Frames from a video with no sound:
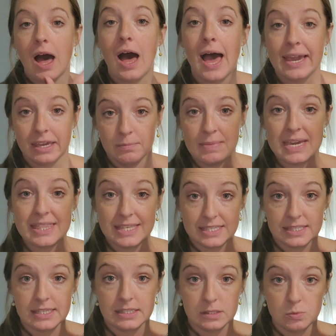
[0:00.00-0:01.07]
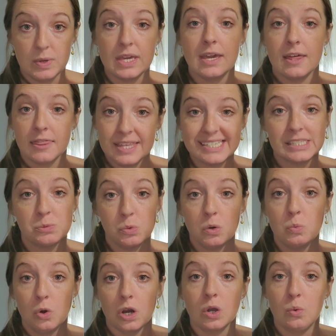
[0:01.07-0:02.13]
I can make this week. This will
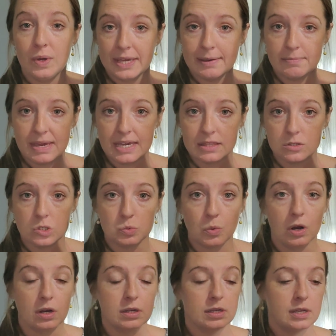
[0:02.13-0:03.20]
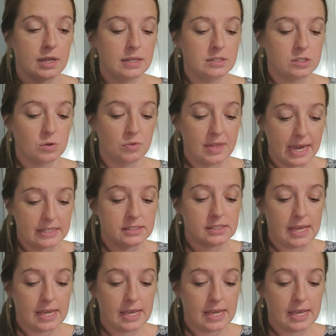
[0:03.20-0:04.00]
work. We can make this work. And so that's